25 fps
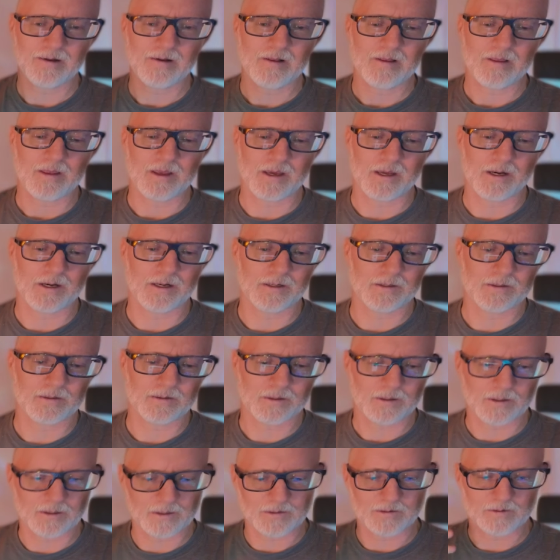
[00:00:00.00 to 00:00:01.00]
in a,
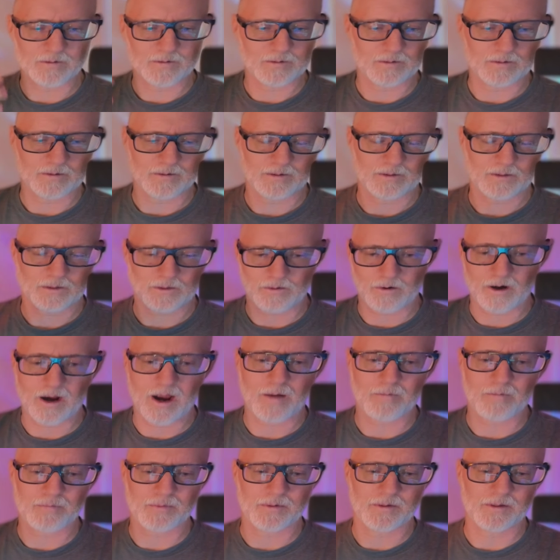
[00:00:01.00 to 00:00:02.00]
a, a
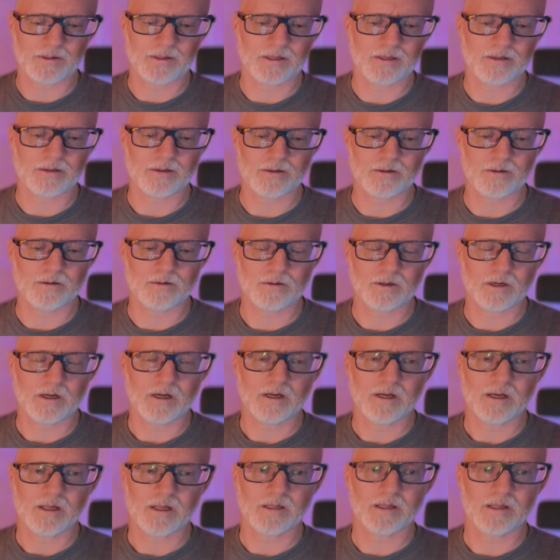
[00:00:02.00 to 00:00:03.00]
strap, and then you
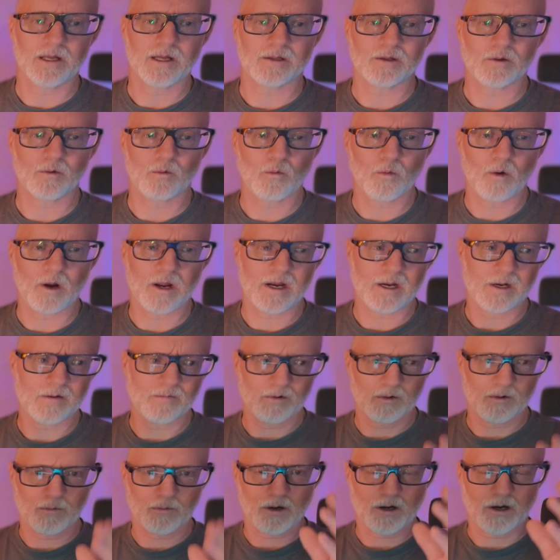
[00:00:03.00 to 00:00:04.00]
let the weight of
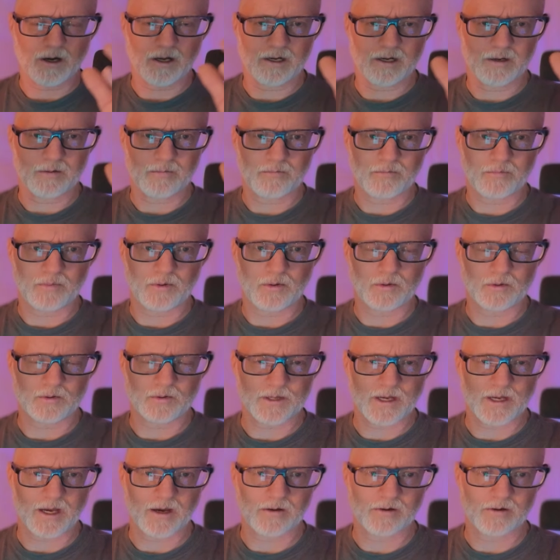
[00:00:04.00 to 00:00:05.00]
your body pull
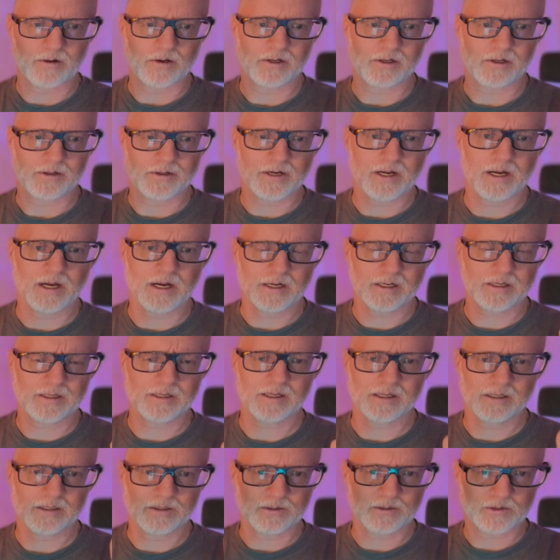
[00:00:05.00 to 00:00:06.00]
down on your neck
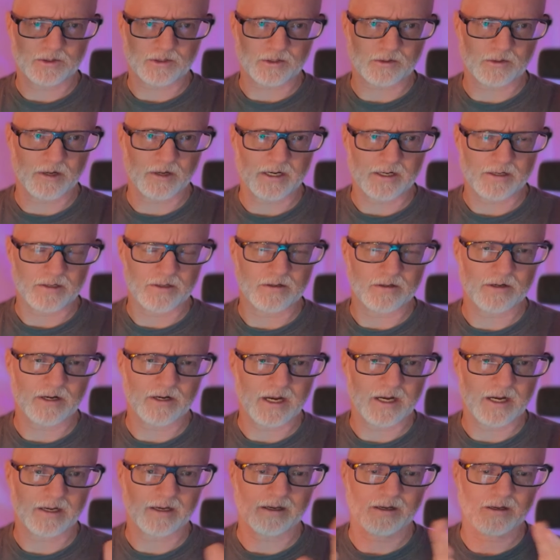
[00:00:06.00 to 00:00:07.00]
and straighten your
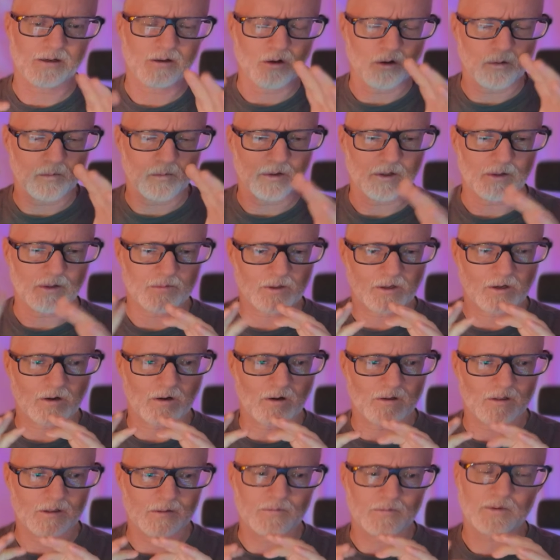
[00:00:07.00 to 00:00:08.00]
neck and open up the
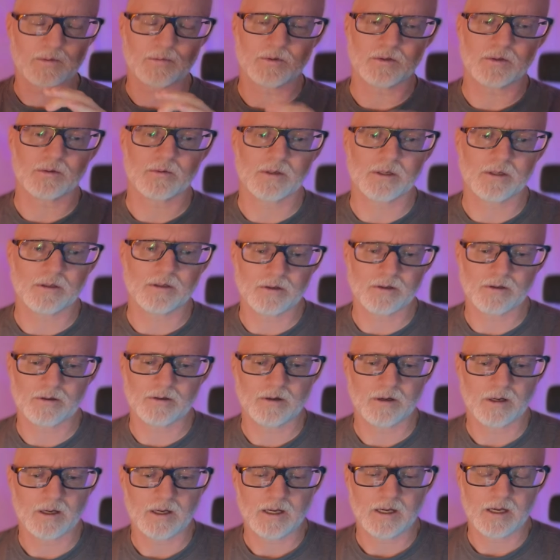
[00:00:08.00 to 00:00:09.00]
columns between
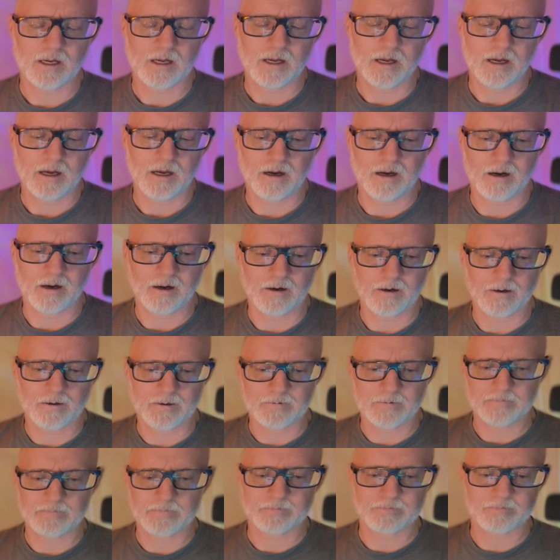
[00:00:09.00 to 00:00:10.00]
your
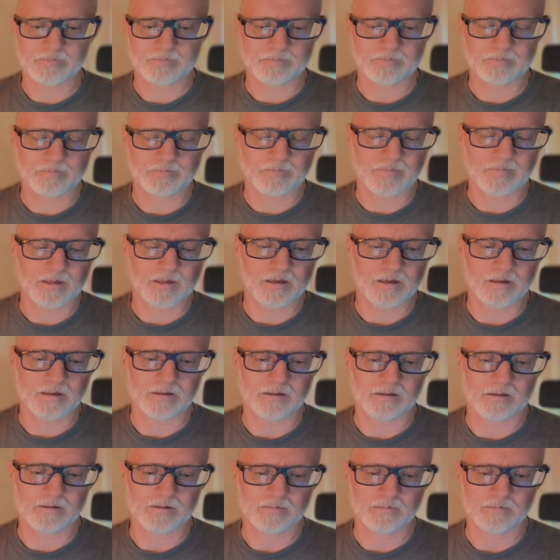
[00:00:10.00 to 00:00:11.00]
uh,
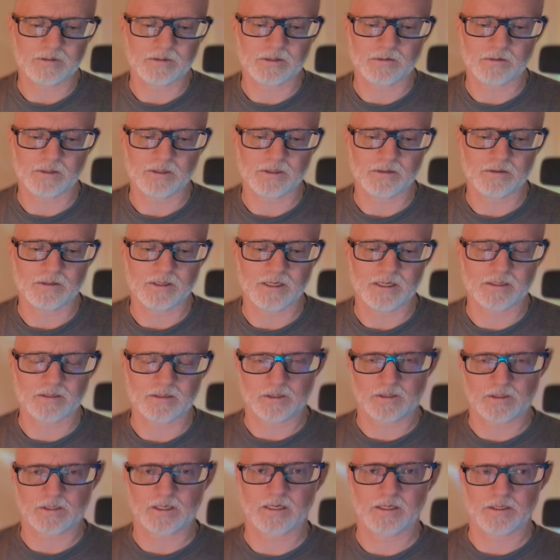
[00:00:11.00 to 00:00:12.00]
uh, between your neck
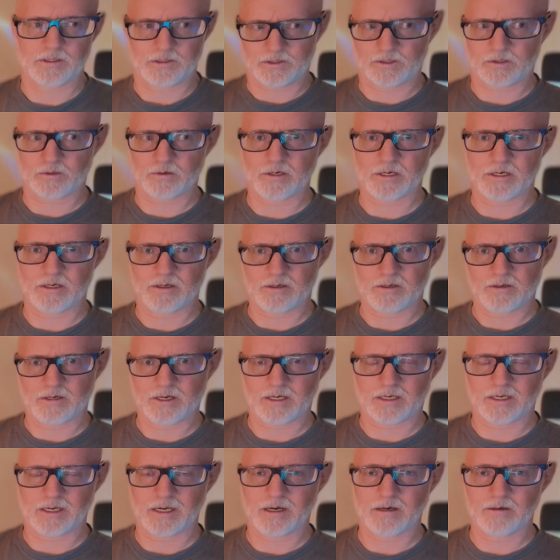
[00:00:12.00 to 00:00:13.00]
to kind of straighten your
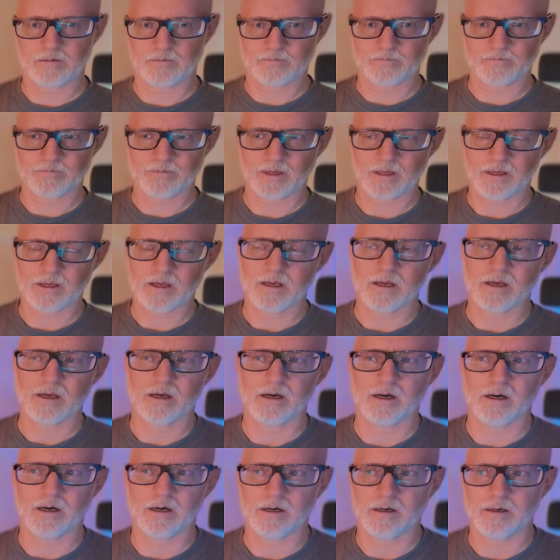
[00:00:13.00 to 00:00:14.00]
neck out
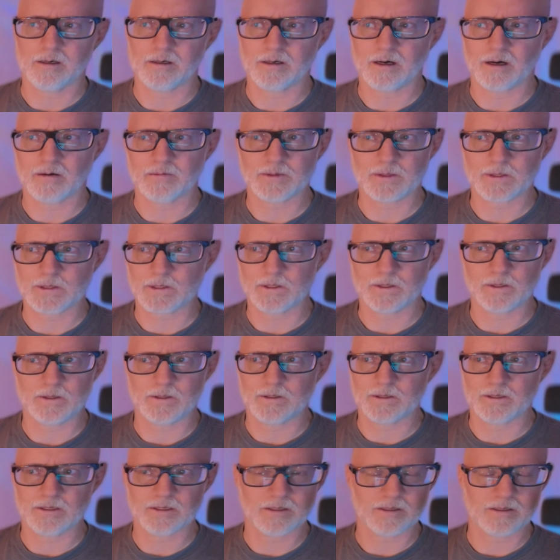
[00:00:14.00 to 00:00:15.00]
uh,
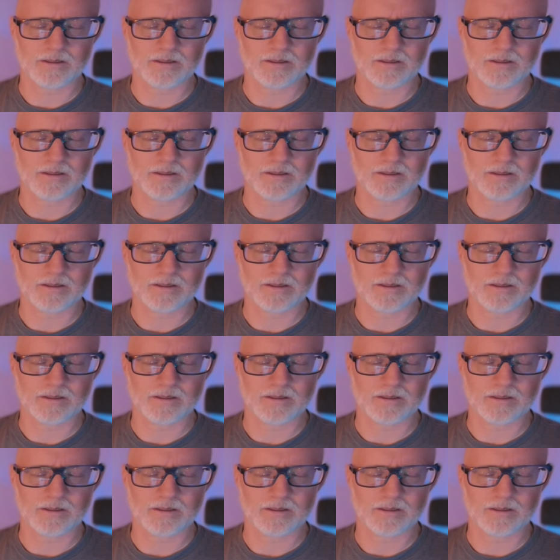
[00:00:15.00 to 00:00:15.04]
obviously,